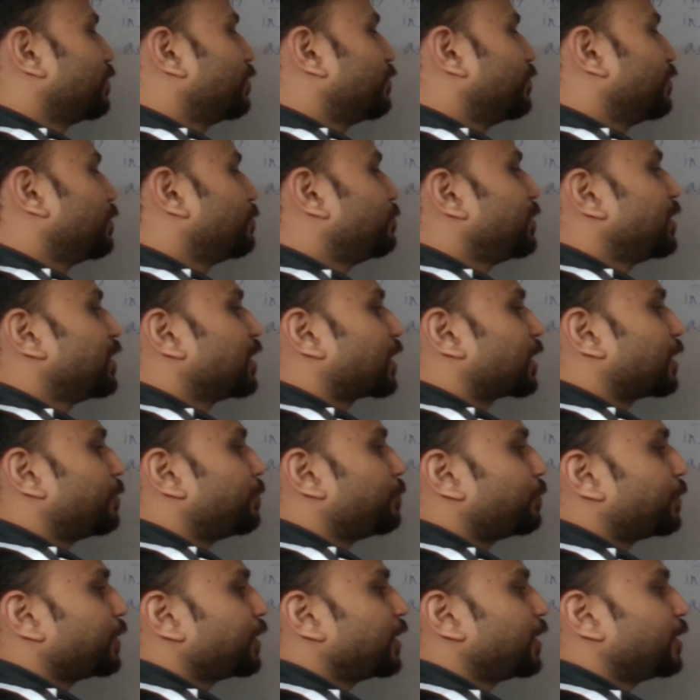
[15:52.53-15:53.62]
will be
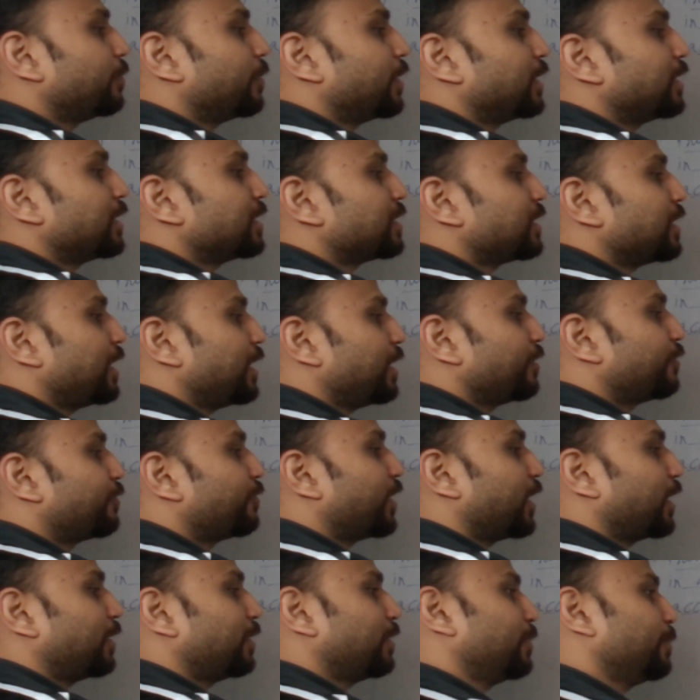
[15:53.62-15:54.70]
accompanied by this a
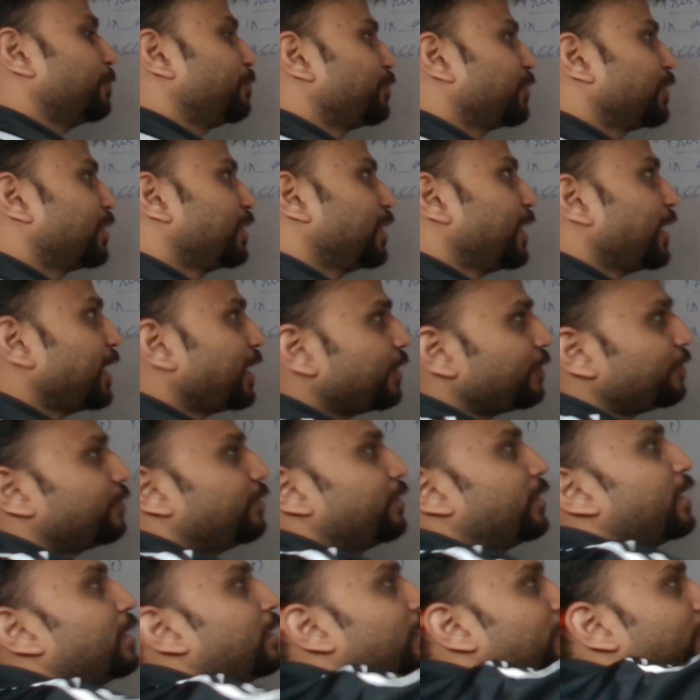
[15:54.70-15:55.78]
factor if
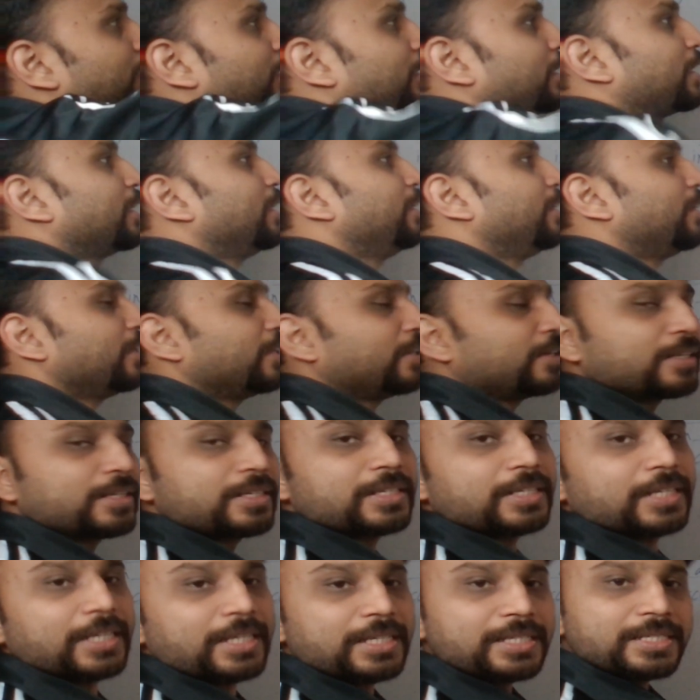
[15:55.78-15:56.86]
the container
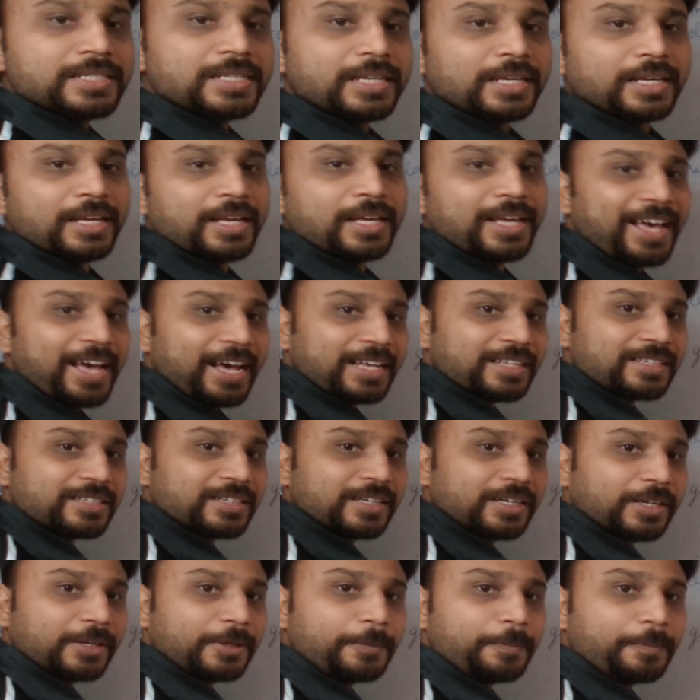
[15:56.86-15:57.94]
is
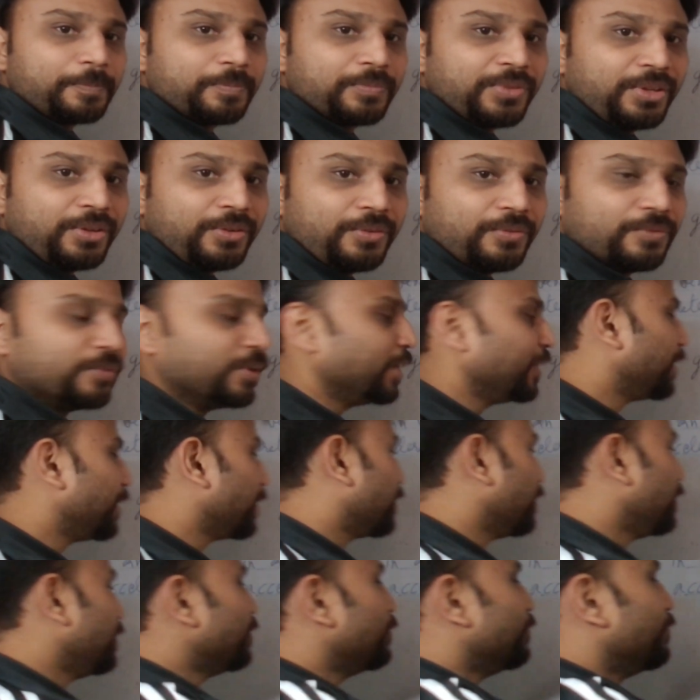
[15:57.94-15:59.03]
accelerating
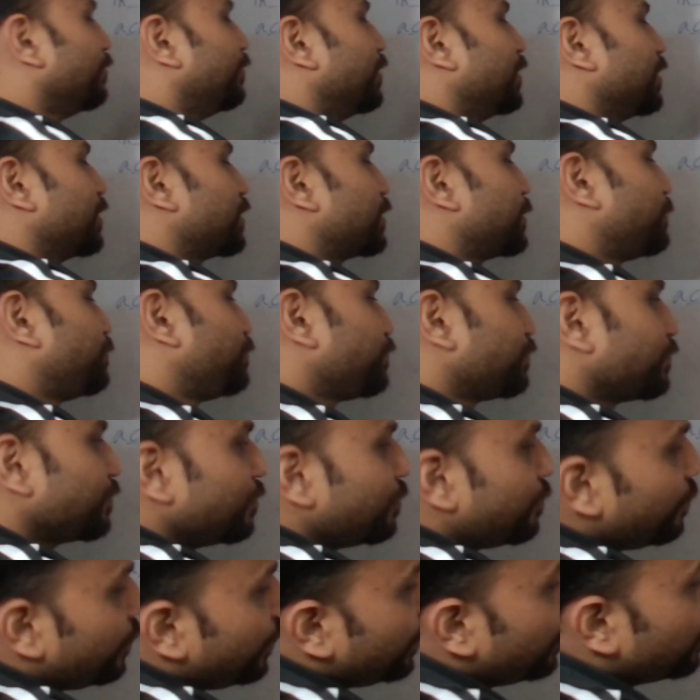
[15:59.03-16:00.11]
vertically upwards.
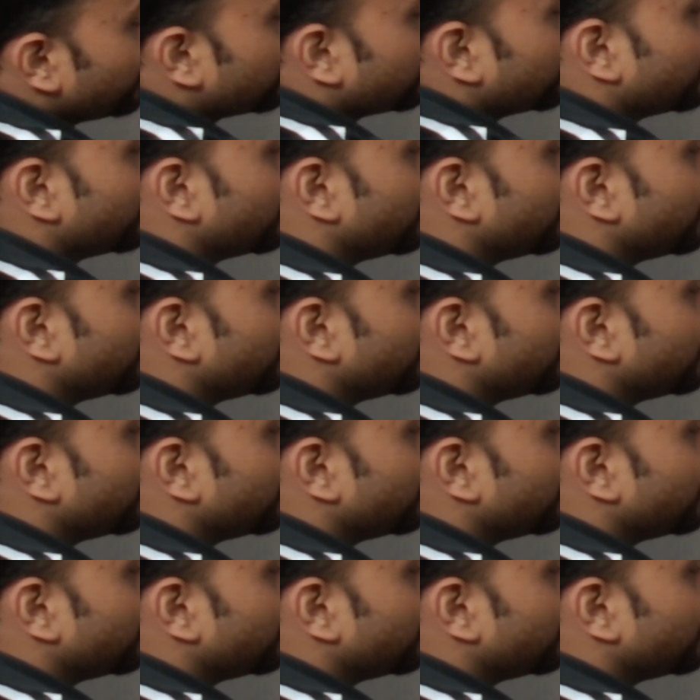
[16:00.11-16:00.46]
So